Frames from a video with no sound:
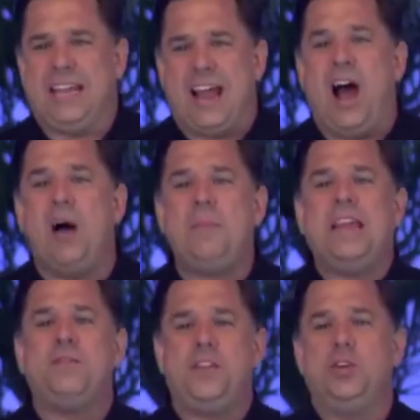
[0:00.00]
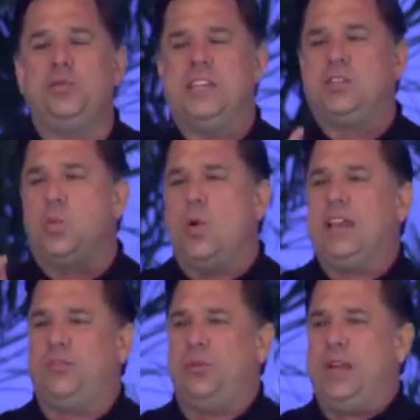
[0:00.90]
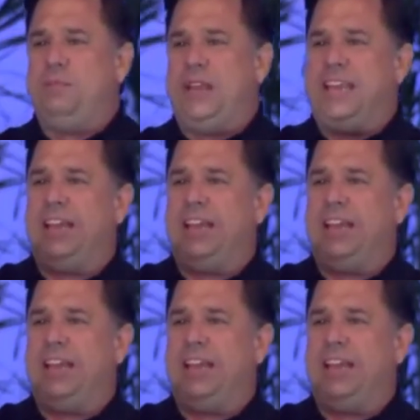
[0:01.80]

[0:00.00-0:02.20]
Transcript: Now, how many of you did 23andMe